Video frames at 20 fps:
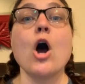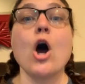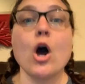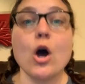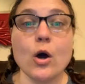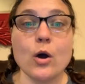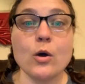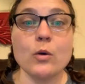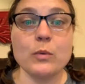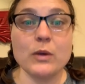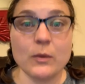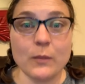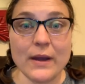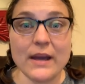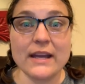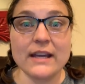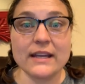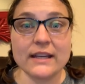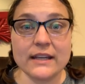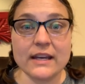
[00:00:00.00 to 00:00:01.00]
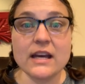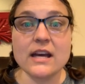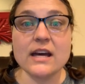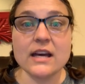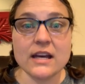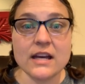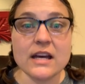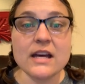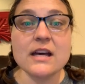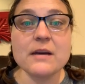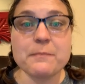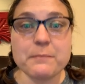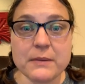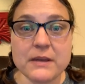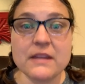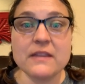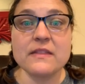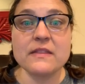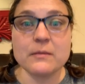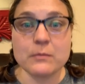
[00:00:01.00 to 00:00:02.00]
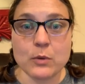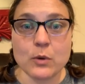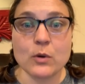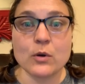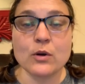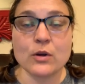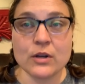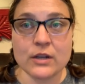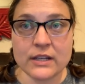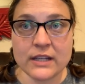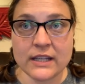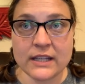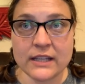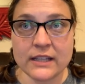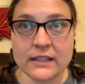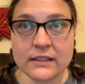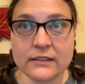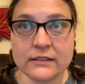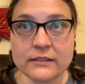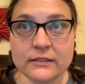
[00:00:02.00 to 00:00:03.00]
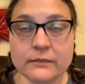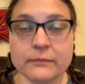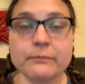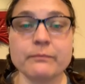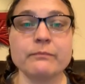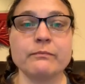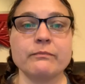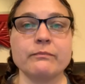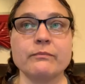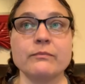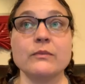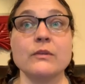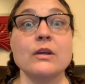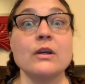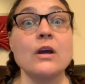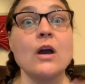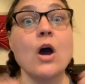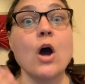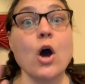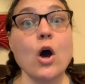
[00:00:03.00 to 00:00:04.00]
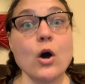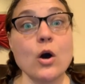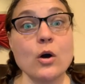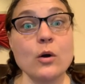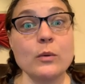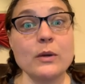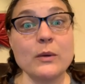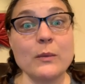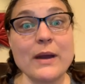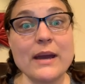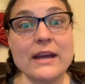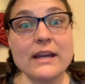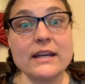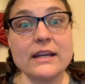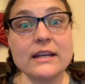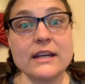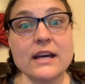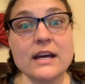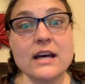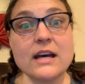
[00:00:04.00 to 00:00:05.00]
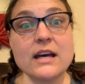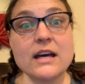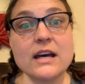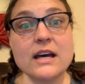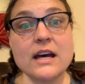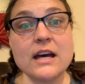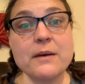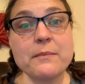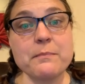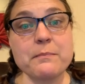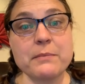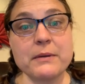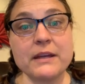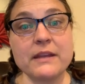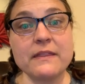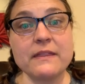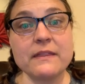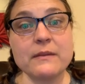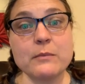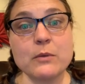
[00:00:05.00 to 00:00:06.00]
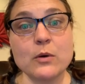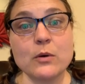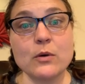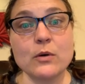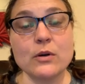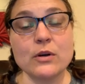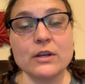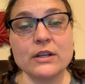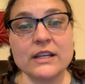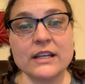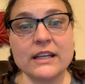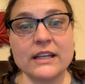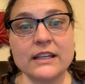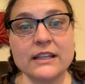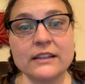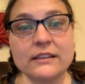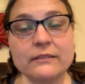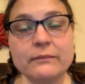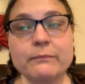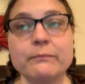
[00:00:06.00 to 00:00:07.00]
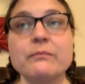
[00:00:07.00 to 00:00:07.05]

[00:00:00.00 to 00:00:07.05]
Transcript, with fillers: Oh, we wake up in the morning. Oh, we wake up in the morning.